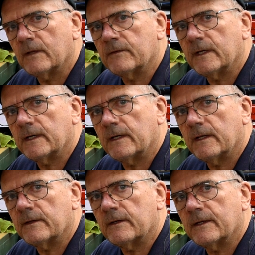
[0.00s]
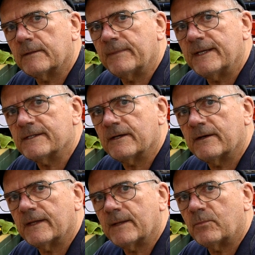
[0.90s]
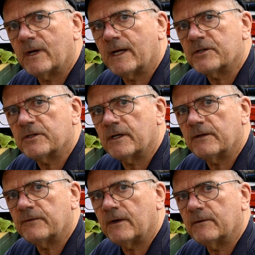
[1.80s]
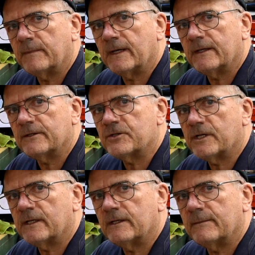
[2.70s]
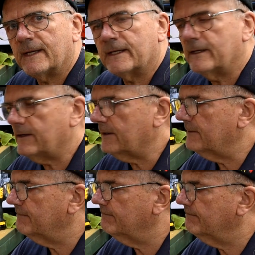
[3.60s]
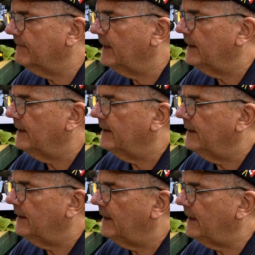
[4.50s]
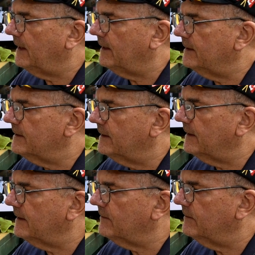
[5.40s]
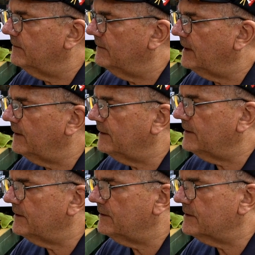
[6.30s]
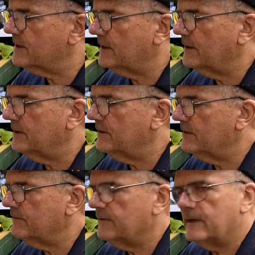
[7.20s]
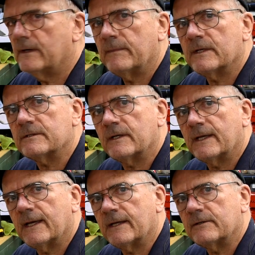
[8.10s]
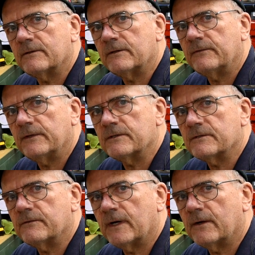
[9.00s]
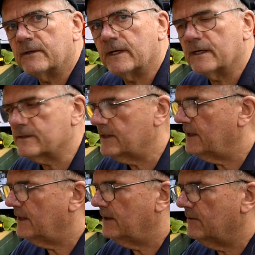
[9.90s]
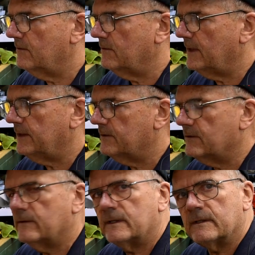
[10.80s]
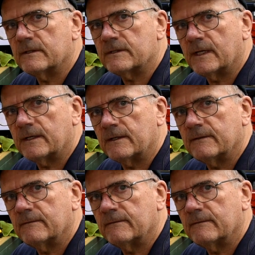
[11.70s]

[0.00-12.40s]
I've cut another little piece out of that branch that I found behind the shed in the backyard. And uh, what I'm going to do is I'm going to do the very best I can to infuse Envirotex right through into the center.